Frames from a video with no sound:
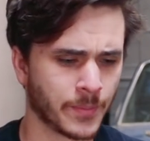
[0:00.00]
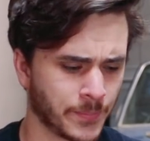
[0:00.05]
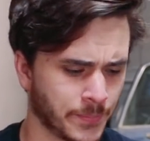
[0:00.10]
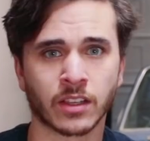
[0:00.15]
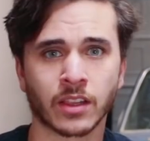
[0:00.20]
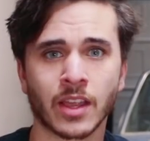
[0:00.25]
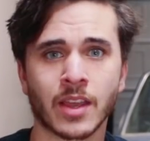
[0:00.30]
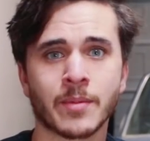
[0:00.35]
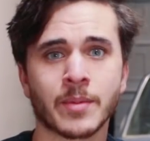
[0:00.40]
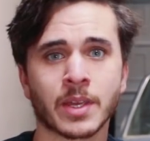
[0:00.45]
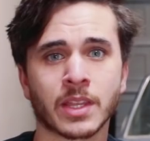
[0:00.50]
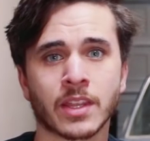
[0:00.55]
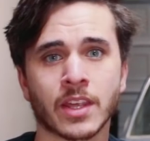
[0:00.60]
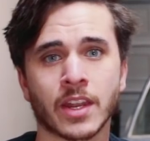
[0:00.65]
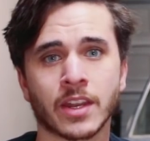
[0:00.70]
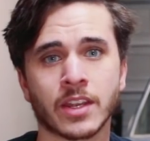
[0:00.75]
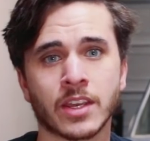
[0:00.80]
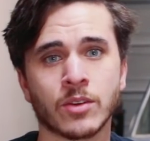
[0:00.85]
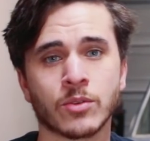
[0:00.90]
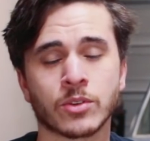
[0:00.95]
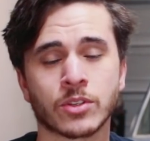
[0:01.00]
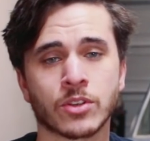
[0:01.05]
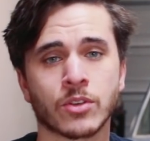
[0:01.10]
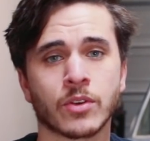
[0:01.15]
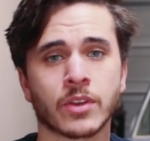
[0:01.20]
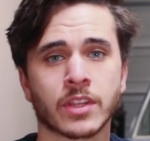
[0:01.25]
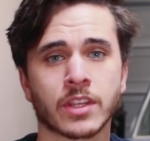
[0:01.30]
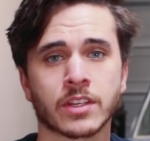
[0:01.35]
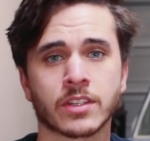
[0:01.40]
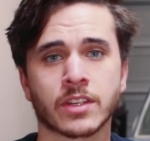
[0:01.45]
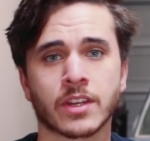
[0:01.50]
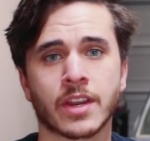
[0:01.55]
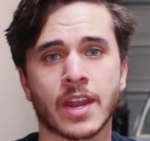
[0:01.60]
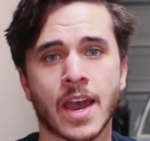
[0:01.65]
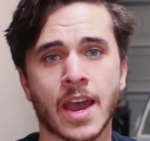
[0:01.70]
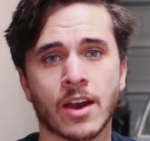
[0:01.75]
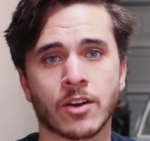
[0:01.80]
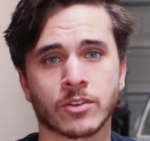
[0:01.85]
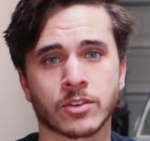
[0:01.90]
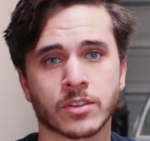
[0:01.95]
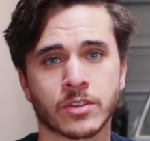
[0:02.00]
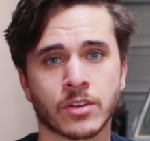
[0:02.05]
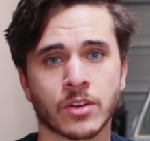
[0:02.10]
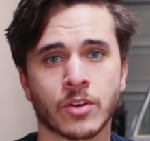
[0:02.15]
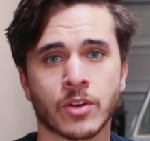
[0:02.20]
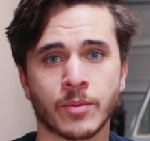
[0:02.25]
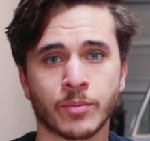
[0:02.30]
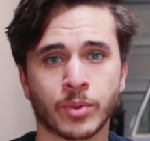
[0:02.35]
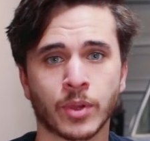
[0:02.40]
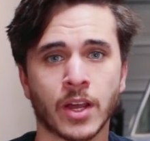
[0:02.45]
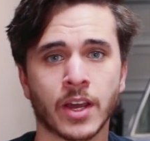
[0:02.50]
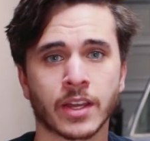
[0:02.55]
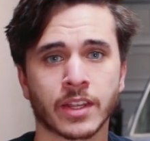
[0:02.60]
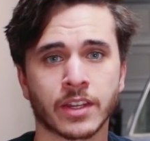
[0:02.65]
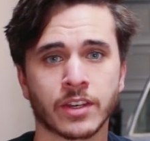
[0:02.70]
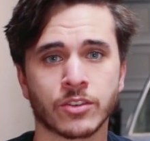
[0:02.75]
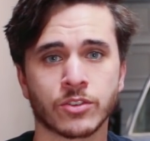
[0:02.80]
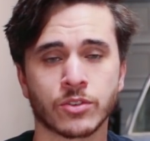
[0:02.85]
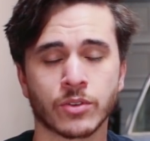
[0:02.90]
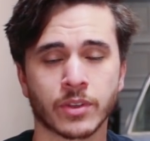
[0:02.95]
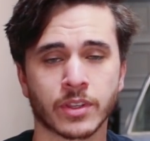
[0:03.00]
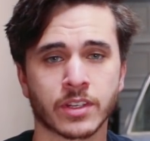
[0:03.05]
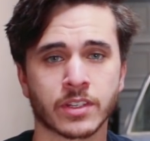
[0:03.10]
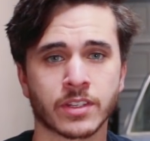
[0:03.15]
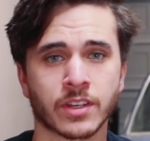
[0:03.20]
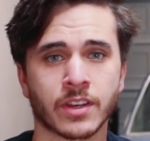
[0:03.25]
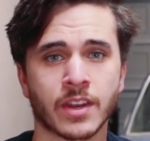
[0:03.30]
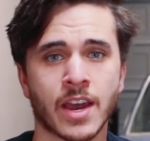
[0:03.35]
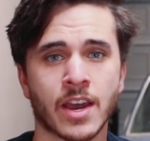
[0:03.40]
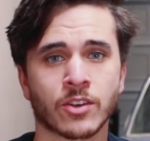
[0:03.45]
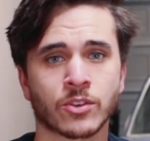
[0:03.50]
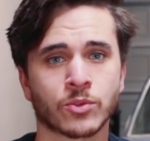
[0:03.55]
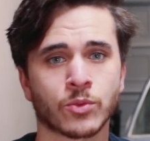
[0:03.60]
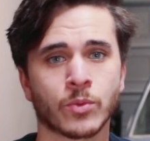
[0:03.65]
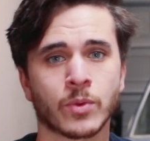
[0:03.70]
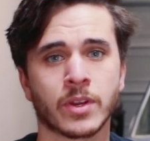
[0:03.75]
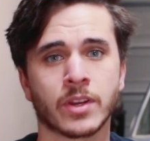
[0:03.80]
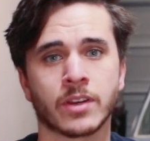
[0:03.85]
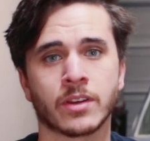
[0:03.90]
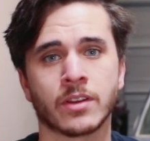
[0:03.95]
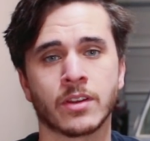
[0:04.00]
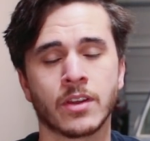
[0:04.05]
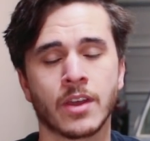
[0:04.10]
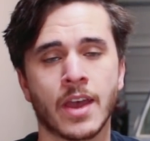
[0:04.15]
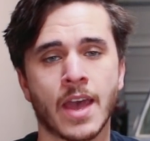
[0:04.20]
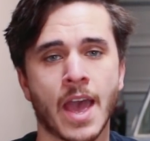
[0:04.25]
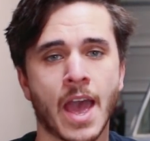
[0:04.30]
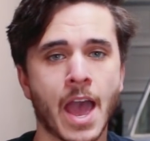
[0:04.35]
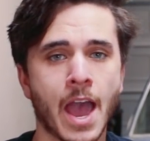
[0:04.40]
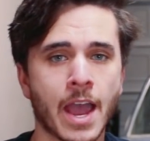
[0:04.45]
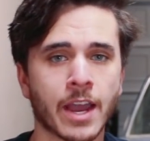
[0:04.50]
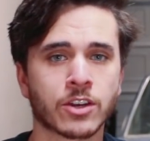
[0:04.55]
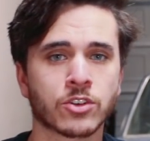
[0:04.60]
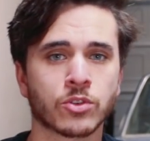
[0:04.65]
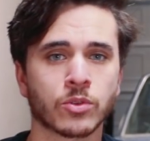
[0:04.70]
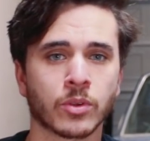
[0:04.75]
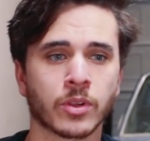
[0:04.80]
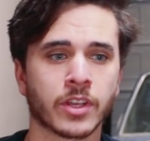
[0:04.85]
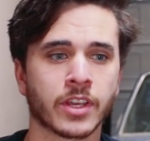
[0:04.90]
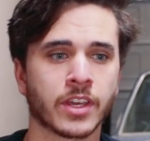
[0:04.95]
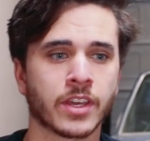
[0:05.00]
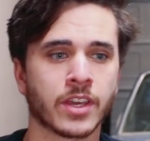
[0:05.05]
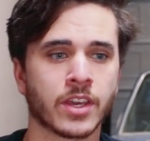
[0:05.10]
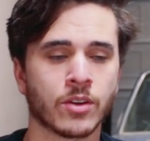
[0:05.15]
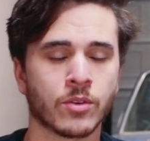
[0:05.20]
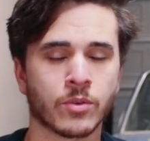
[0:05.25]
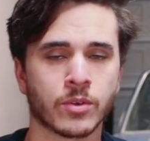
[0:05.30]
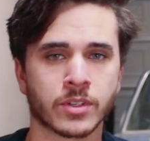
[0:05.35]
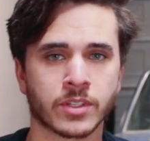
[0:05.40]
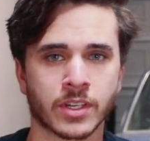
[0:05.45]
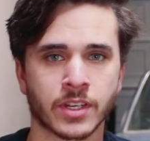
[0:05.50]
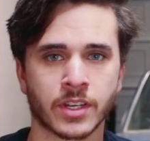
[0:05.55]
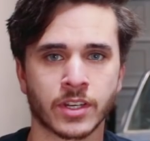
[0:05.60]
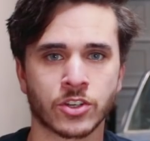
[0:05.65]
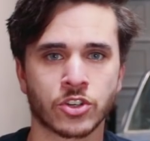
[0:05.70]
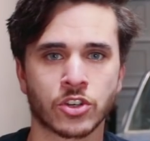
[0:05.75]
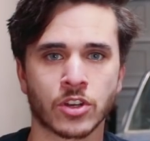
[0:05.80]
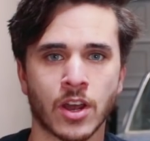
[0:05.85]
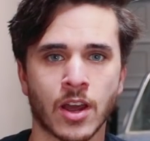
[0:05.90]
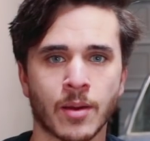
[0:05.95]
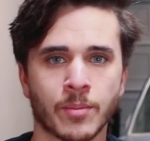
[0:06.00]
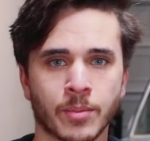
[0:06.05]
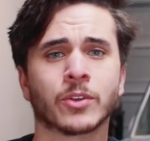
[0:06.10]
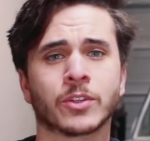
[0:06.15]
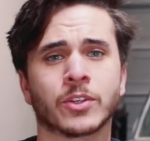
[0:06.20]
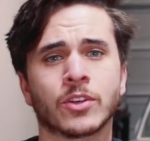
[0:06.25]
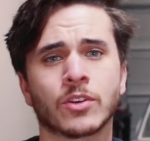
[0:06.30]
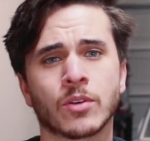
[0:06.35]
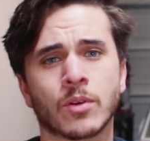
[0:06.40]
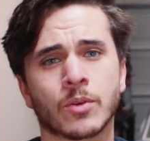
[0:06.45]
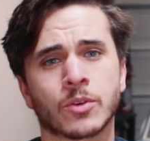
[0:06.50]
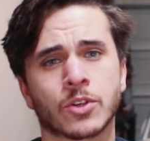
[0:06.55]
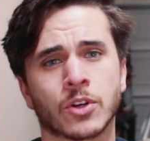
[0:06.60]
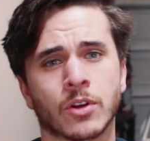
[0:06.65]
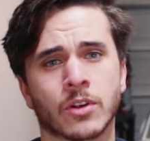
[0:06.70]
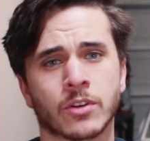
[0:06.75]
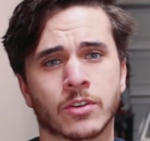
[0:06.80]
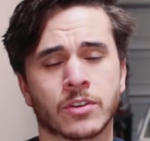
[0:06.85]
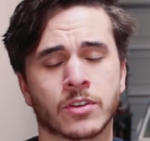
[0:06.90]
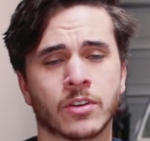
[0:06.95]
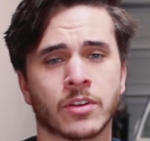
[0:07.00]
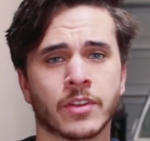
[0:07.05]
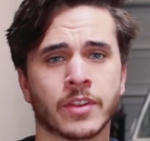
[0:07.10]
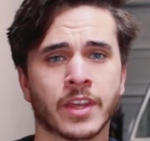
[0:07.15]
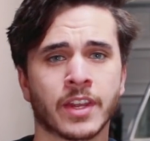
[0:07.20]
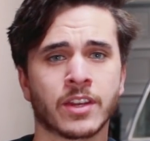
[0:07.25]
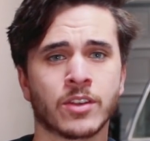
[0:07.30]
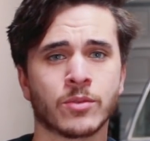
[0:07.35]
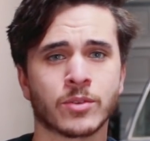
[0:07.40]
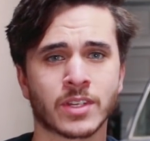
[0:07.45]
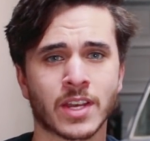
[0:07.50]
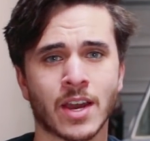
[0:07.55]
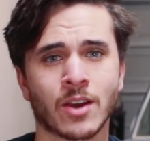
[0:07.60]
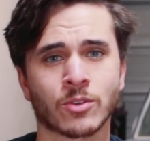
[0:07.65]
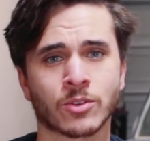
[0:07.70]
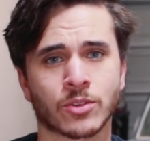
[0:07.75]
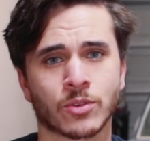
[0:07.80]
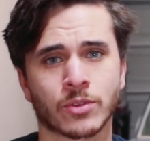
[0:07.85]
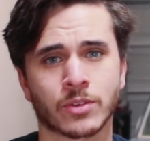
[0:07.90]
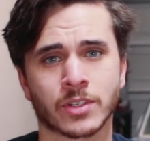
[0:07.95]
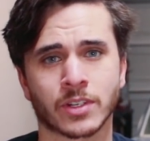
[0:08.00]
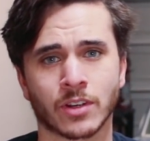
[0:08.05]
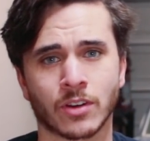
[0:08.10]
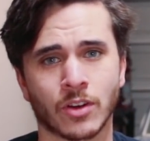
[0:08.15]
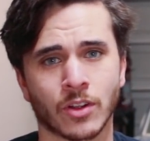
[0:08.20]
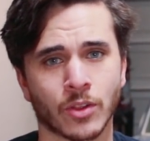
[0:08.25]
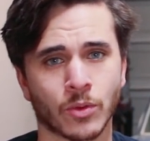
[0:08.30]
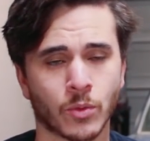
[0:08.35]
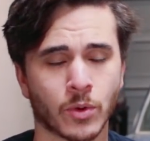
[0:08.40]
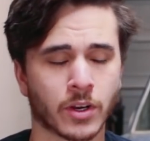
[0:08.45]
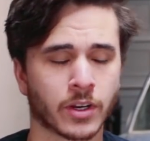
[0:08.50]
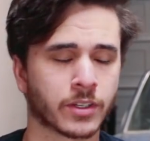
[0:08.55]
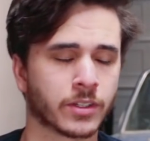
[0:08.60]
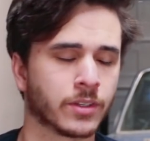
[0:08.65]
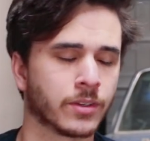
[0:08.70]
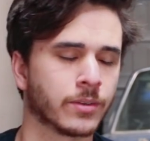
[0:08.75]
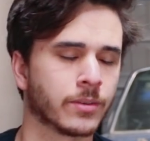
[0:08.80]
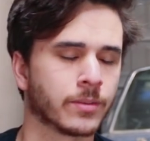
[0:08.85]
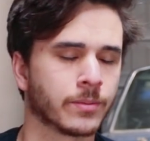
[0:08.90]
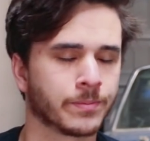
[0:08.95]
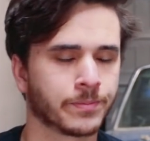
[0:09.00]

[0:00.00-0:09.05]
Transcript: claiming that he was doing this in-house, implying that he was doing this in-house, when actually it was a shop called Eurocharge that he was outsourcing all the work to.